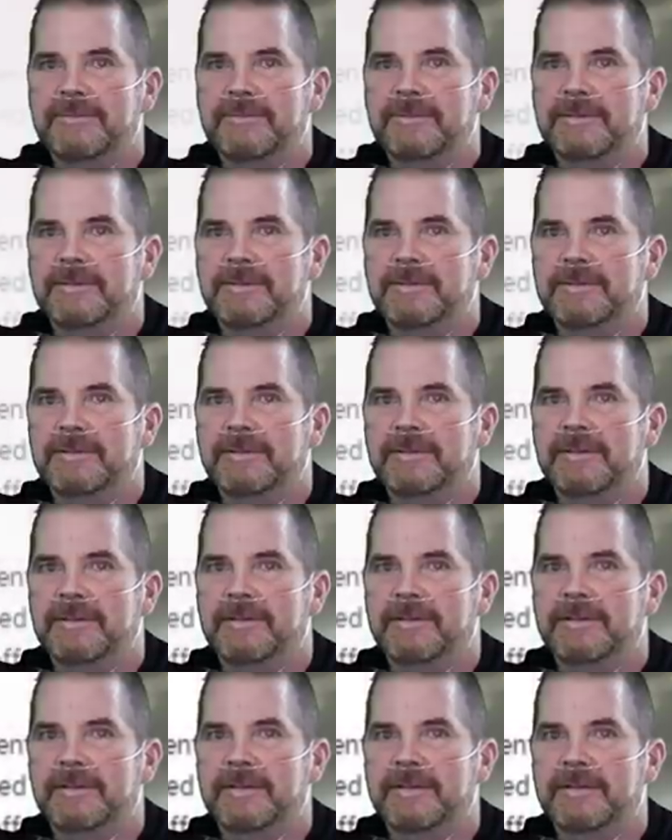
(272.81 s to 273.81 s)

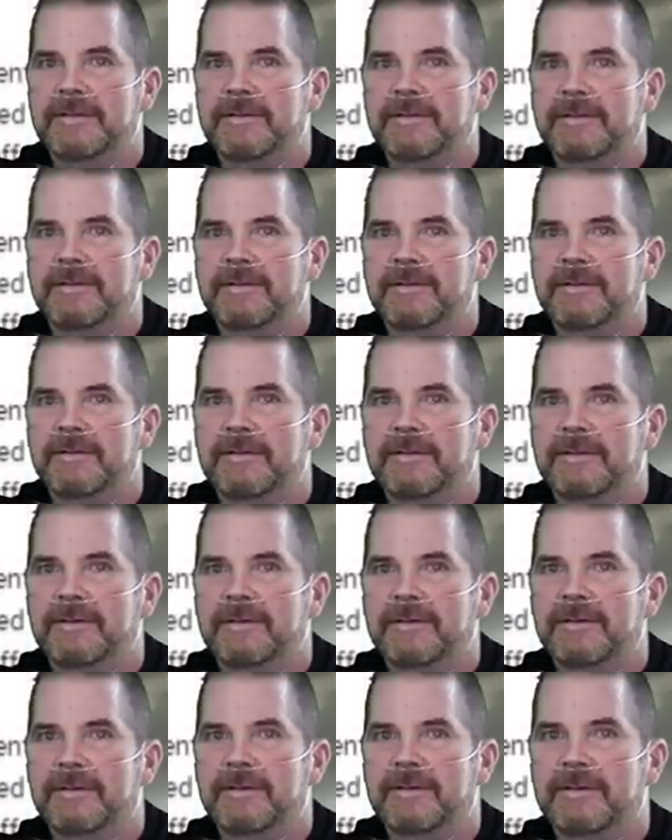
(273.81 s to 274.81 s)

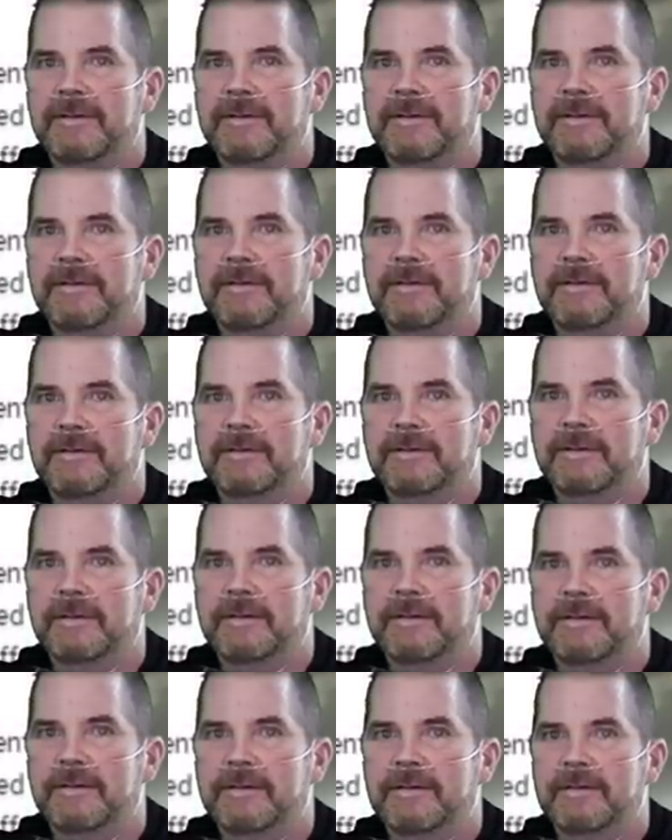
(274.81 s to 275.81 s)

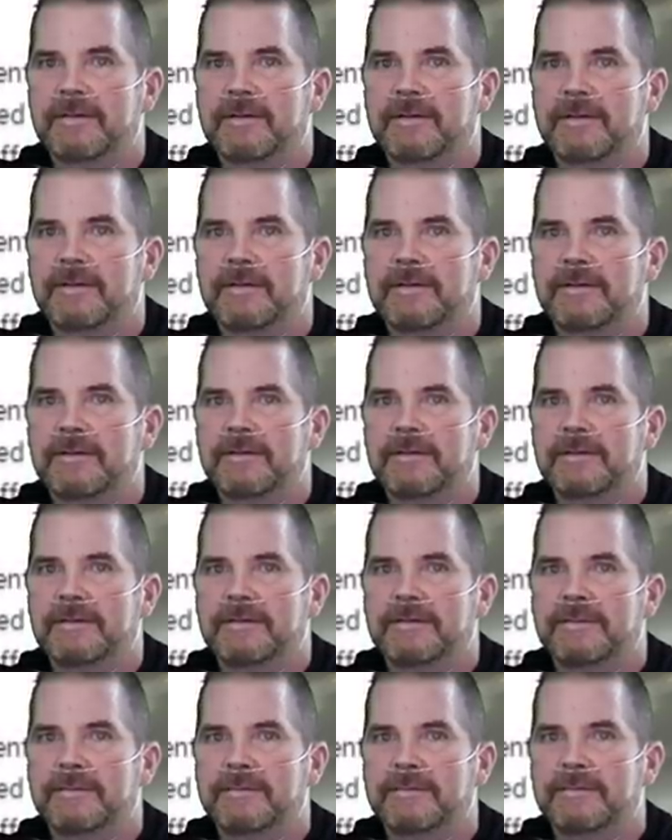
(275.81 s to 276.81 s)

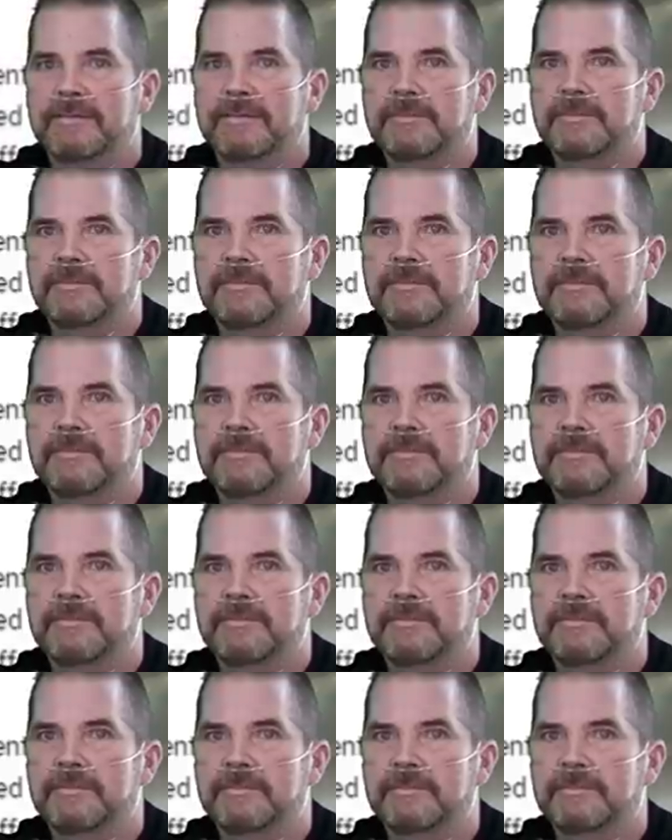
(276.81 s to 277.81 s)

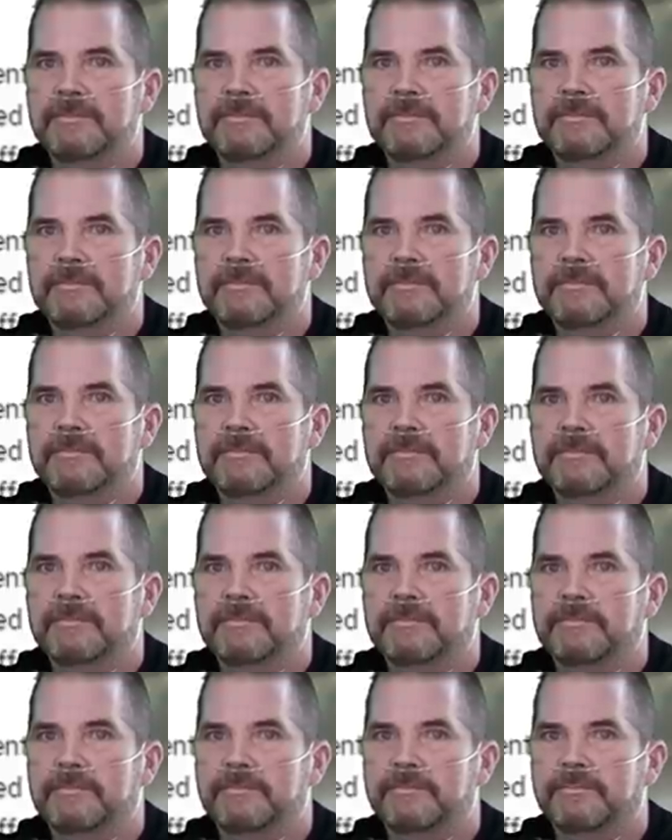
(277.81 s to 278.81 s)

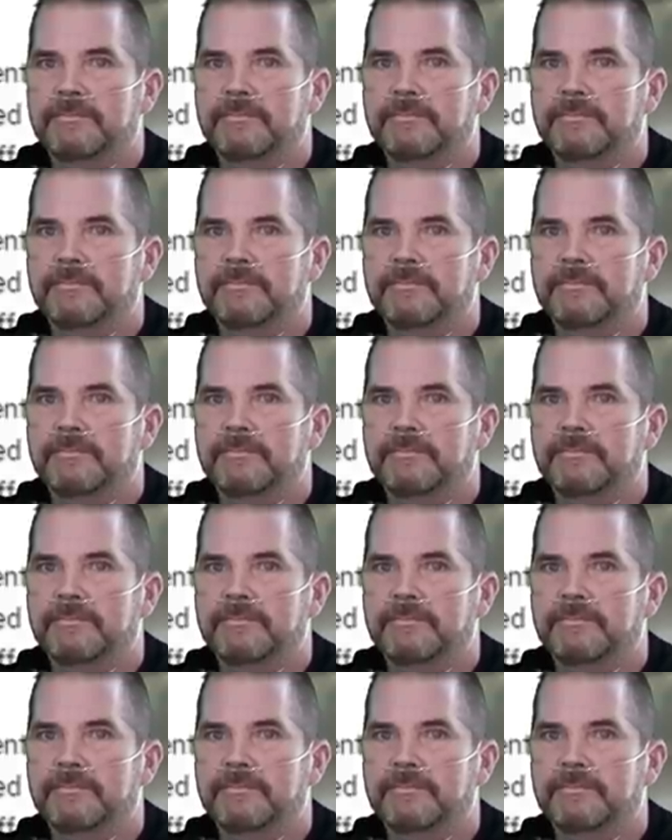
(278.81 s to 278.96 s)
[no speech]